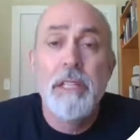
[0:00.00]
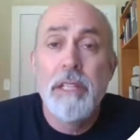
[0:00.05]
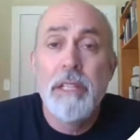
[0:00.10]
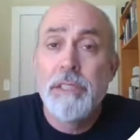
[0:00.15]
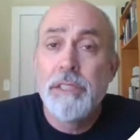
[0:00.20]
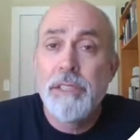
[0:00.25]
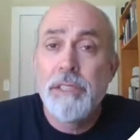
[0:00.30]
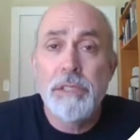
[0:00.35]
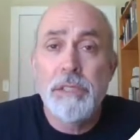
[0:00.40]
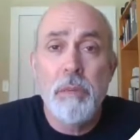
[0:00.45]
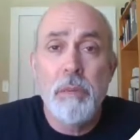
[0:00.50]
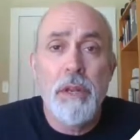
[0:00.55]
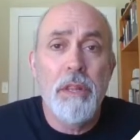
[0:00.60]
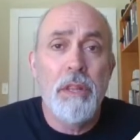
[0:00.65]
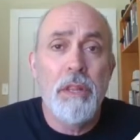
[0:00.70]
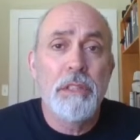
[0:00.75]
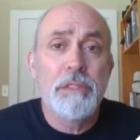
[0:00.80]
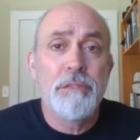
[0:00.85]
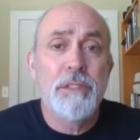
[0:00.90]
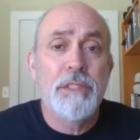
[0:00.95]
Just one of
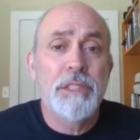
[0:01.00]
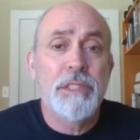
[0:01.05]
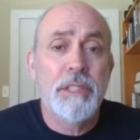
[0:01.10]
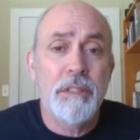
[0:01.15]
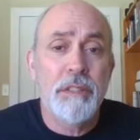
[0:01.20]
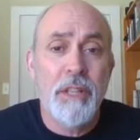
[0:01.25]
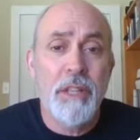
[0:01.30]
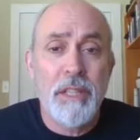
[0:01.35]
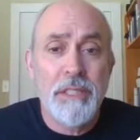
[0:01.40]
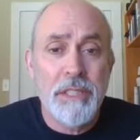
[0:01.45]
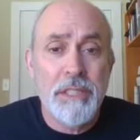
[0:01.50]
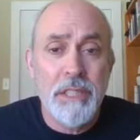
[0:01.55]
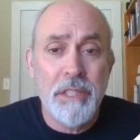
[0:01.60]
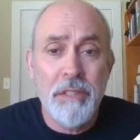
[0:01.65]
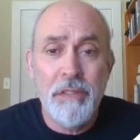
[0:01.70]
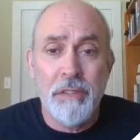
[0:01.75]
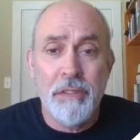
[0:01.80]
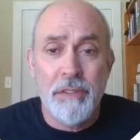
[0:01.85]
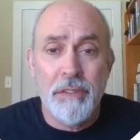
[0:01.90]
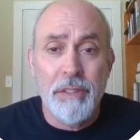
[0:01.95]
those physical laws of the
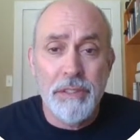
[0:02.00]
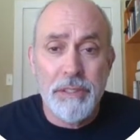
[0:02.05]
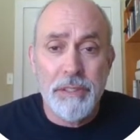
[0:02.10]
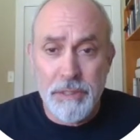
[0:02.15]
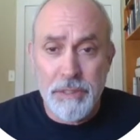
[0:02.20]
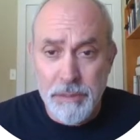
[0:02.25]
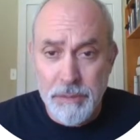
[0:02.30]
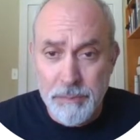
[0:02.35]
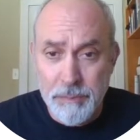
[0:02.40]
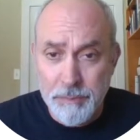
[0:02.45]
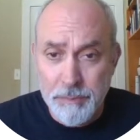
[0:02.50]
universe.